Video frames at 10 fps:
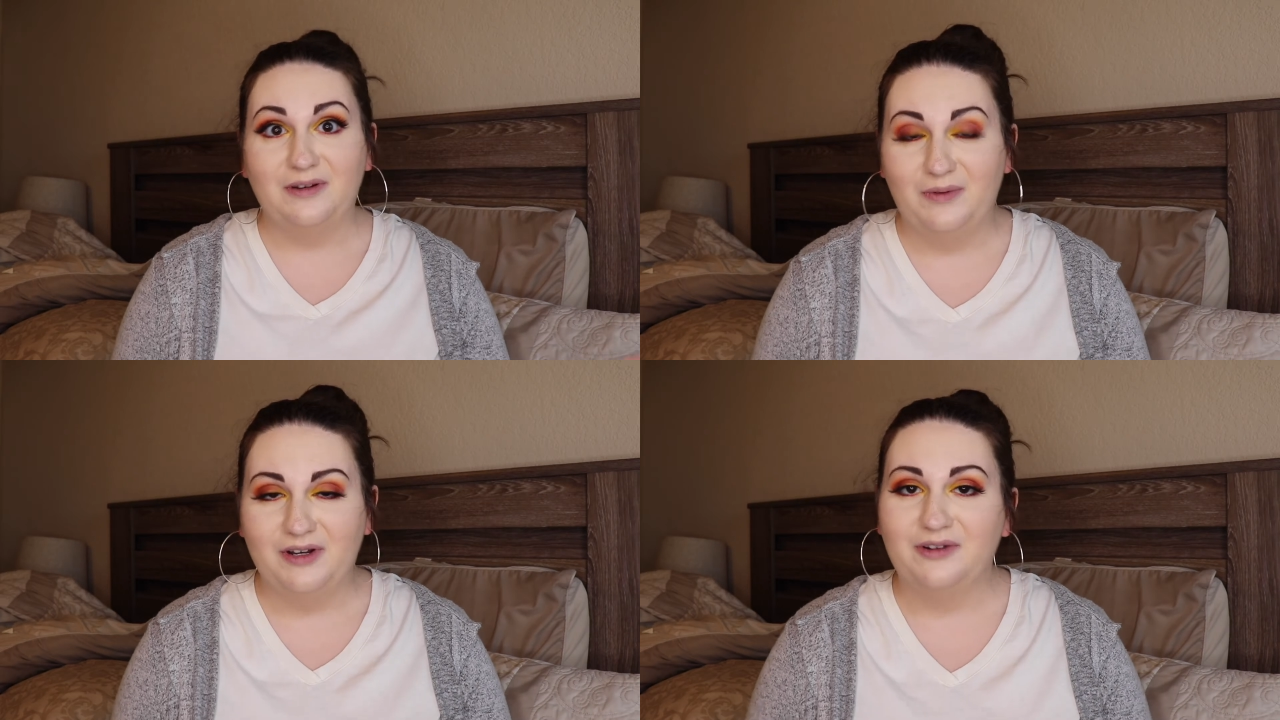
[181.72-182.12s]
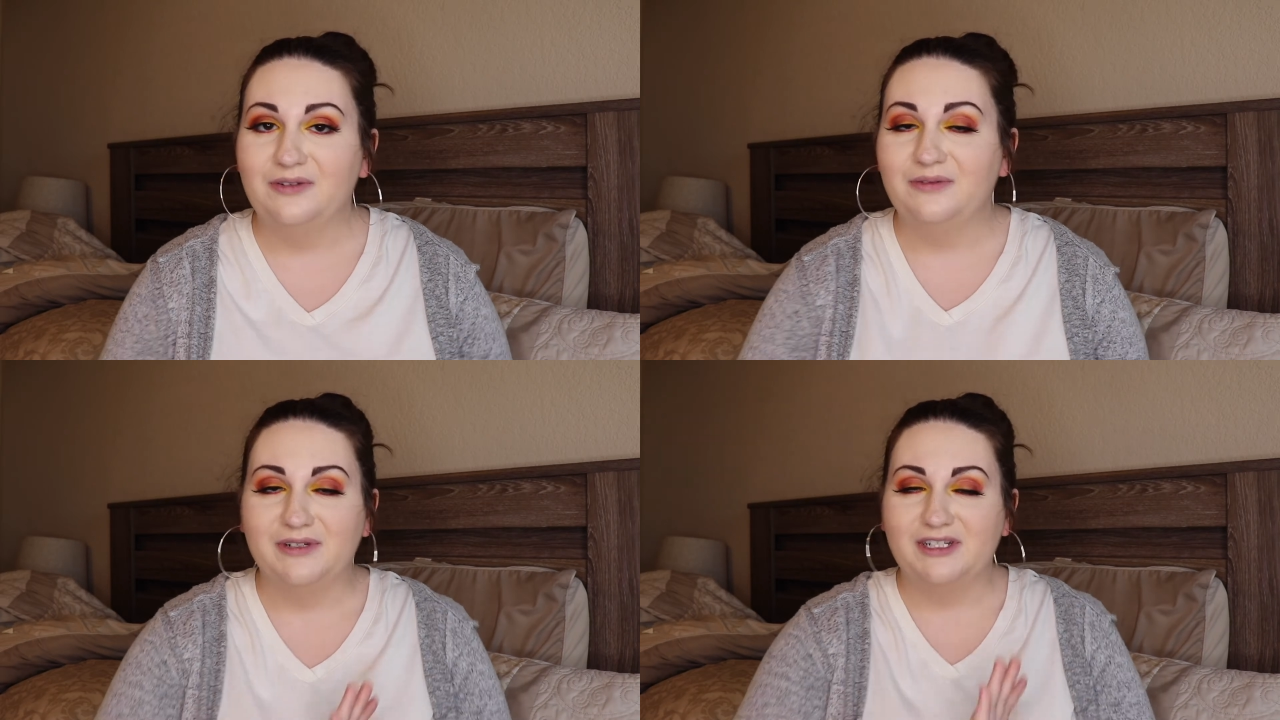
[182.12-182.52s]
and a
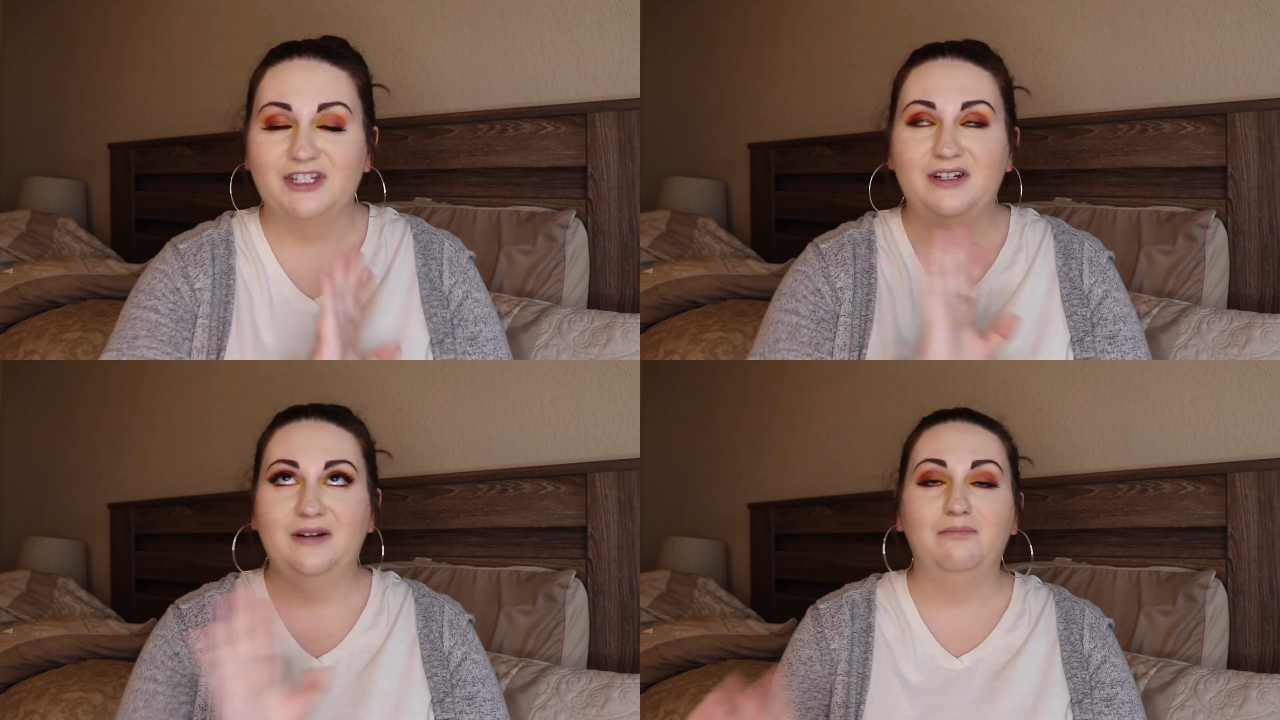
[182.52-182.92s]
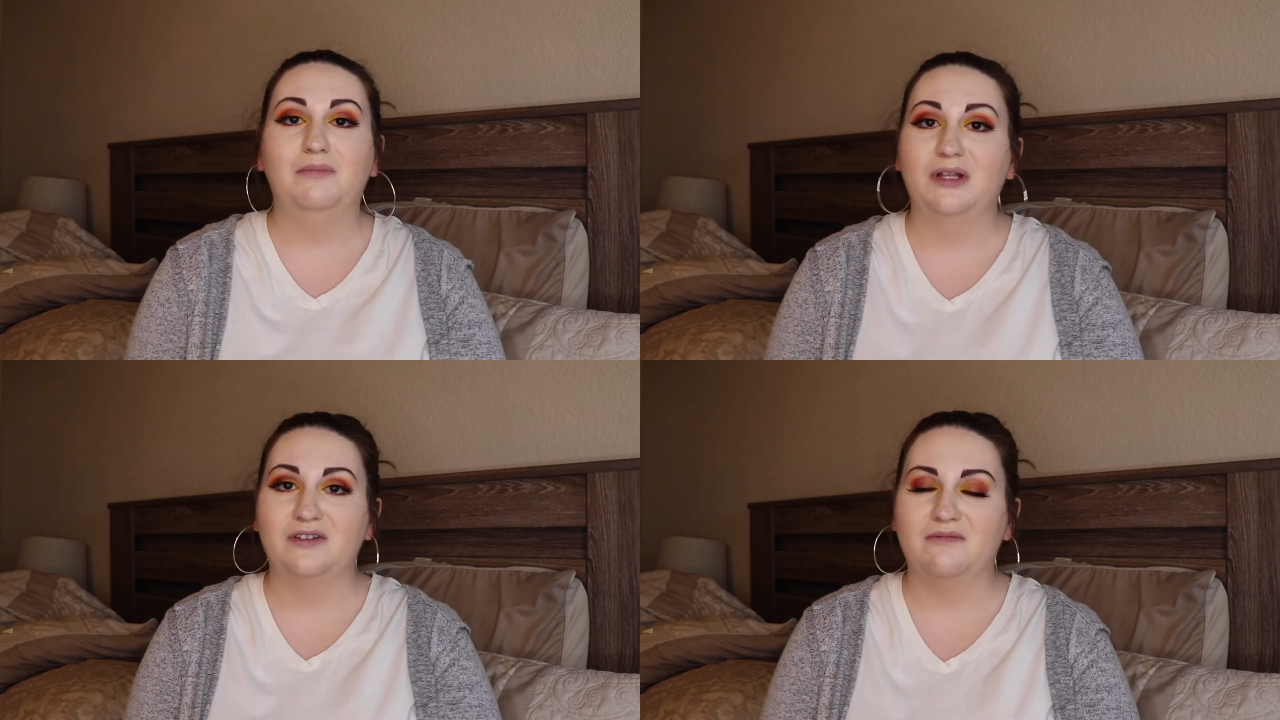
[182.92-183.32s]
1-year-old, which
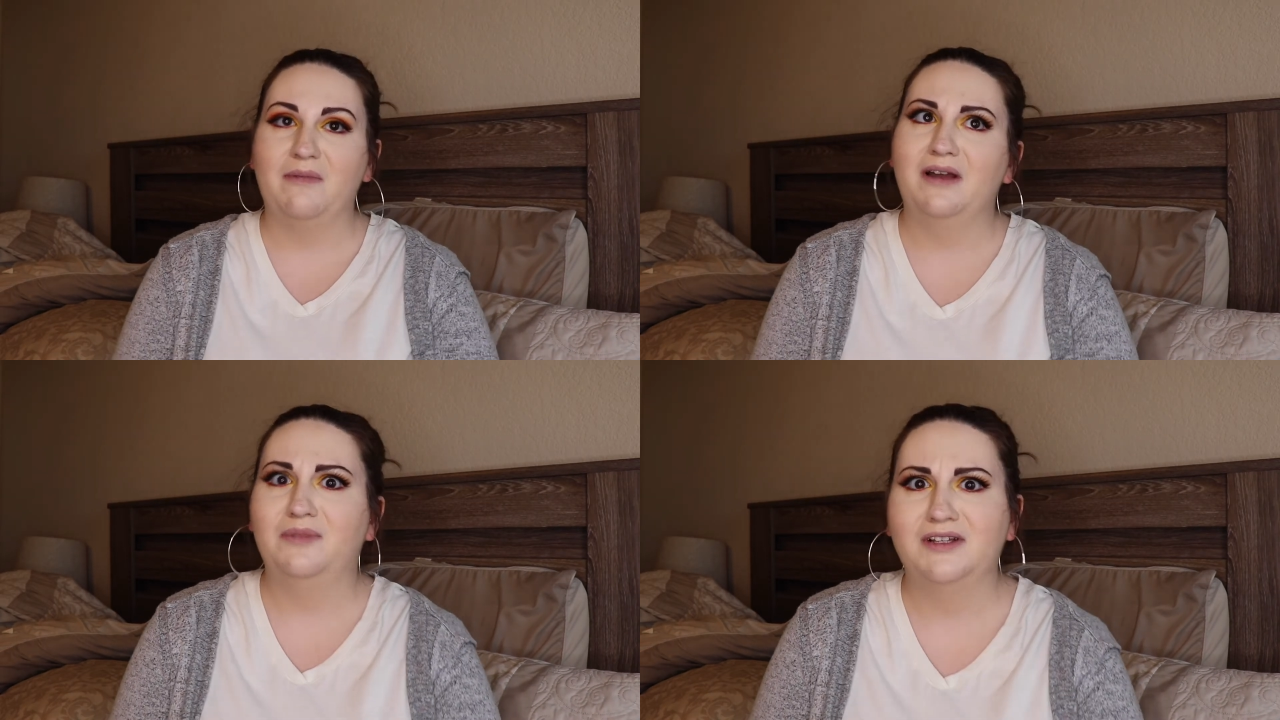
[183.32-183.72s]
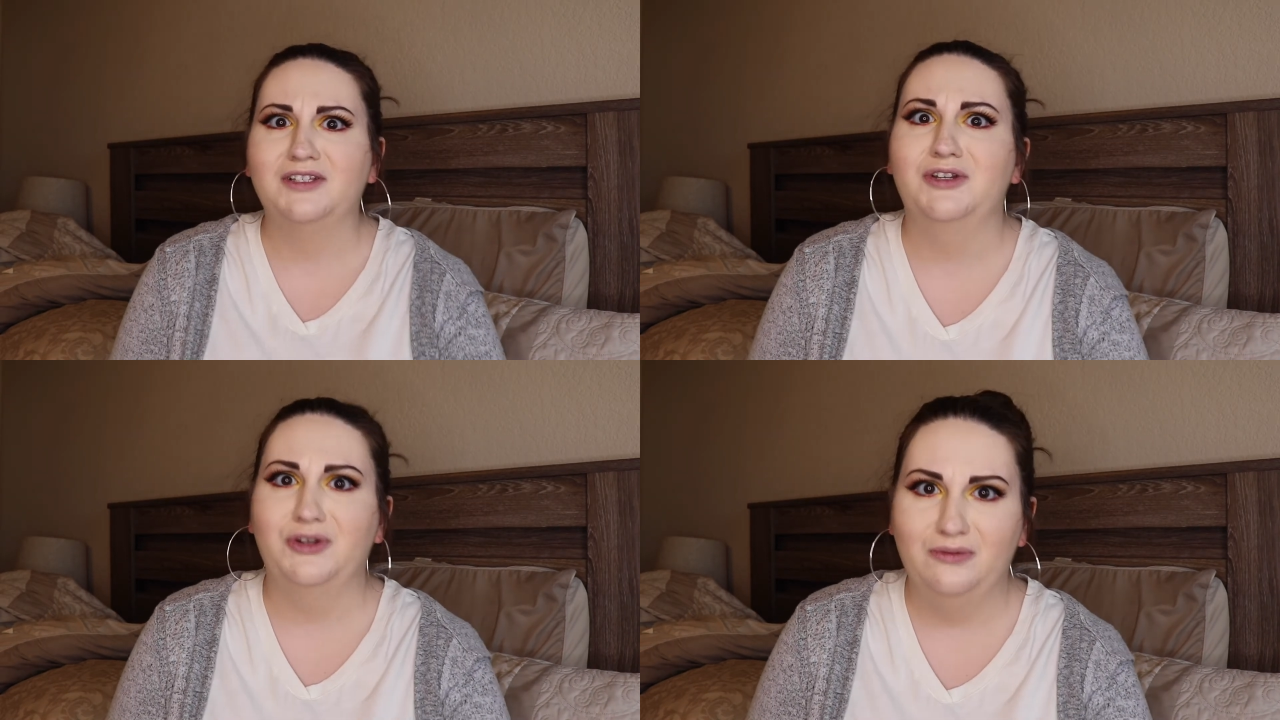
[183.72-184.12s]
blows my mind, plus
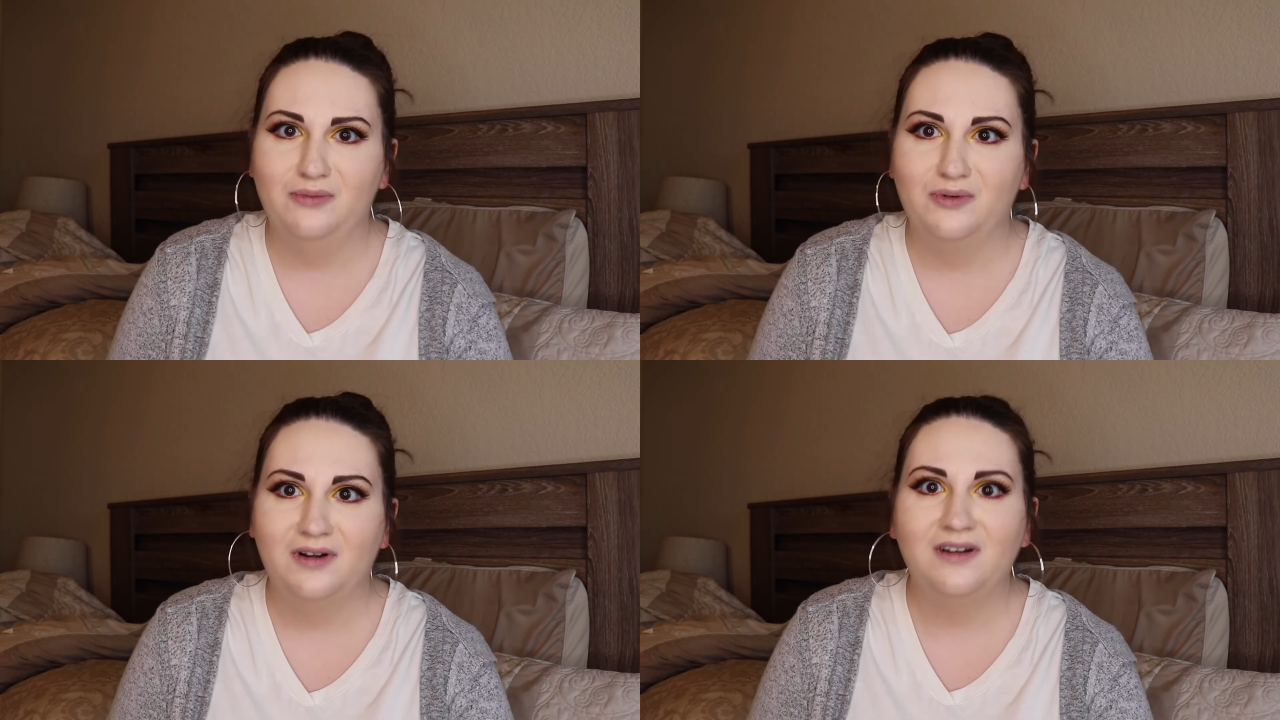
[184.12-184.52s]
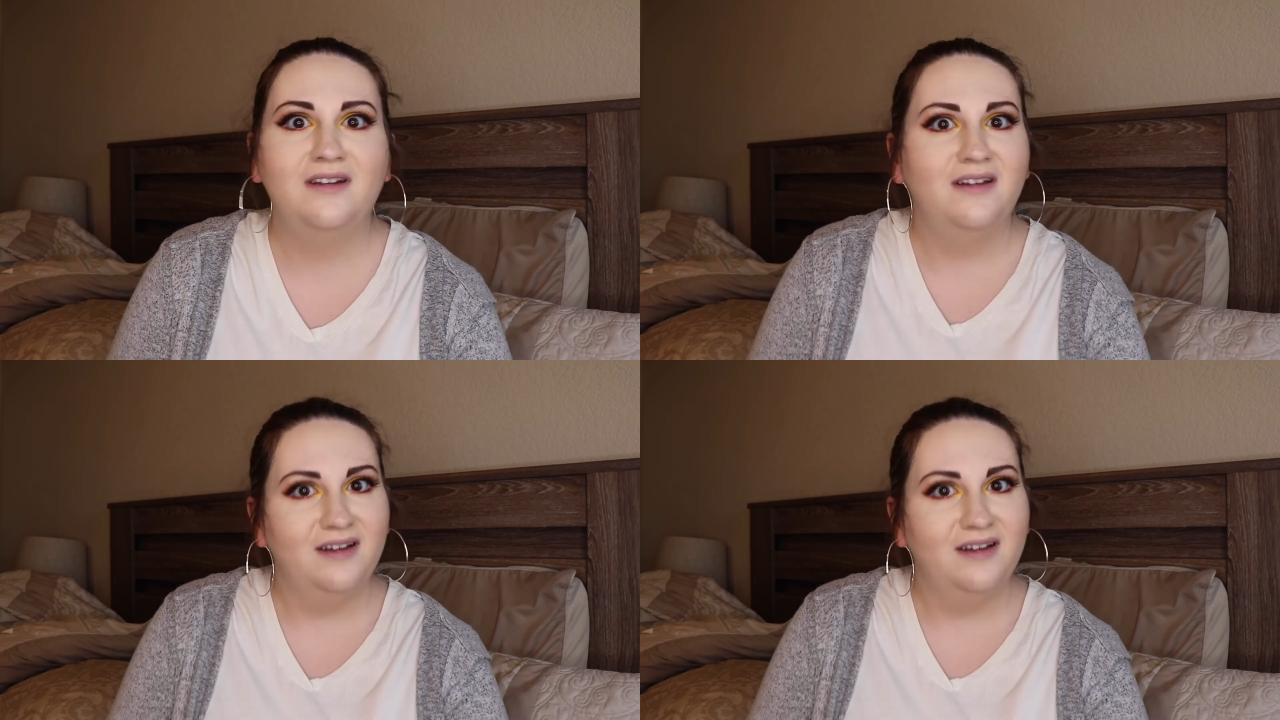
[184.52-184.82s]
a newborn.